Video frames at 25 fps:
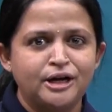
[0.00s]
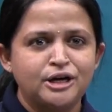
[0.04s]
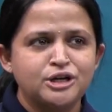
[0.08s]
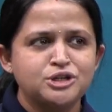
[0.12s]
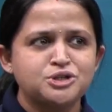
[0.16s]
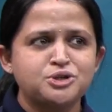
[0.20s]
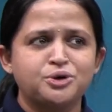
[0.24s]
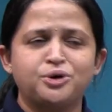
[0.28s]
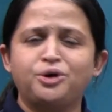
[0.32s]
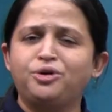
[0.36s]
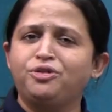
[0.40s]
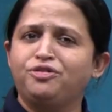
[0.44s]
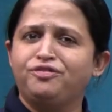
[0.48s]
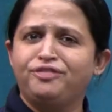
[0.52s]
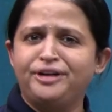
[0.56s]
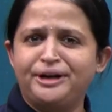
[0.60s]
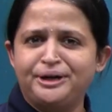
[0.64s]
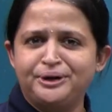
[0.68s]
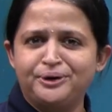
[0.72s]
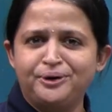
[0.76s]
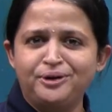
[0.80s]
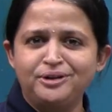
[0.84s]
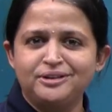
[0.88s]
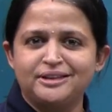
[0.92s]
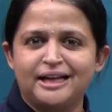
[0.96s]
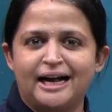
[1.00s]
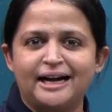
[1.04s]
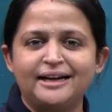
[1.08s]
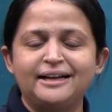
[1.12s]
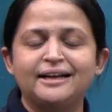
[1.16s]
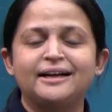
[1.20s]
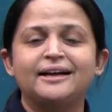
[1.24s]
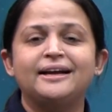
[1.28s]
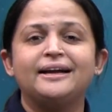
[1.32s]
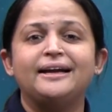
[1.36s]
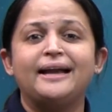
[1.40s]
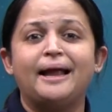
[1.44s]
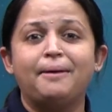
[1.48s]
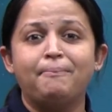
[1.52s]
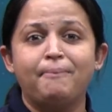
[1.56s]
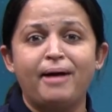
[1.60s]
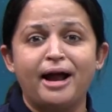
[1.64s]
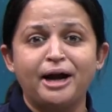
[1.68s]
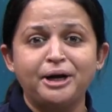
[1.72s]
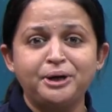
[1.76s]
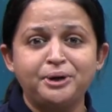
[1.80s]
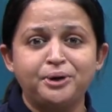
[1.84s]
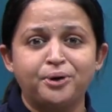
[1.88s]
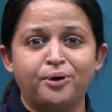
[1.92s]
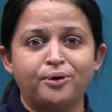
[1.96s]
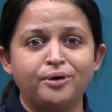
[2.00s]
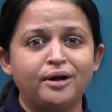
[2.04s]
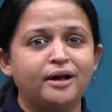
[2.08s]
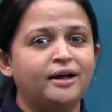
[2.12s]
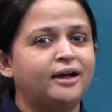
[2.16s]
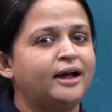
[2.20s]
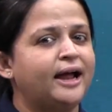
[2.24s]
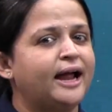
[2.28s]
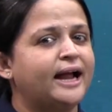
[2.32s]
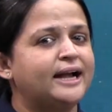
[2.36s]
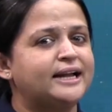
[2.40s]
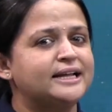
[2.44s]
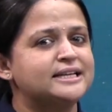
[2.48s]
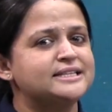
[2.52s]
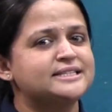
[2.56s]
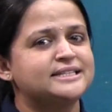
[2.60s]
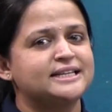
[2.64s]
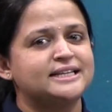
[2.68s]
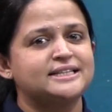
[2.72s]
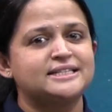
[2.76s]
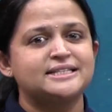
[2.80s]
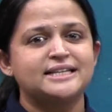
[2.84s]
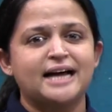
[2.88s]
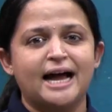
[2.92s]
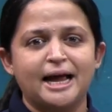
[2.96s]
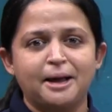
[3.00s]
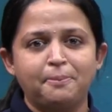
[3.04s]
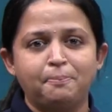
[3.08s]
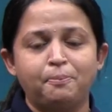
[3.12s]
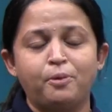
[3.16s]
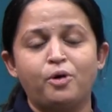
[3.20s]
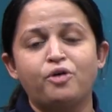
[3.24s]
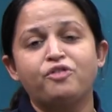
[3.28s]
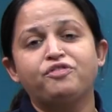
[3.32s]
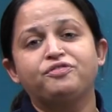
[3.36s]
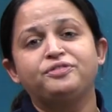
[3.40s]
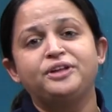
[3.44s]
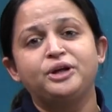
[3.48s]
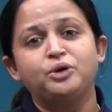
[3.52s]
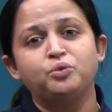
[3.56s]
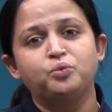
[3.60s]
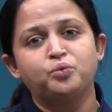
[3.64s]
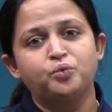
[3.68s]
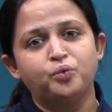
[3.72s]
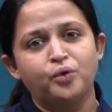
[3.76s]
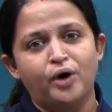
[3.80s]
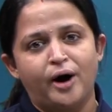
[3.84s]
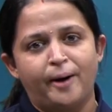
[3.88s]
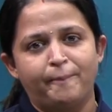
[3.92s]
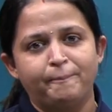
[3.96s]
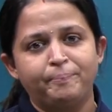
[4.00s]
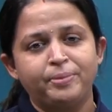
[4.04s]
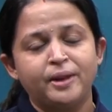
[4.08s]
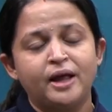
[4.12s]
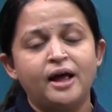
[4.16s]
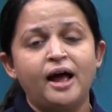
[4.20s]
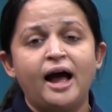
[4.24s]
So we know that nematode, it is a type of the worm,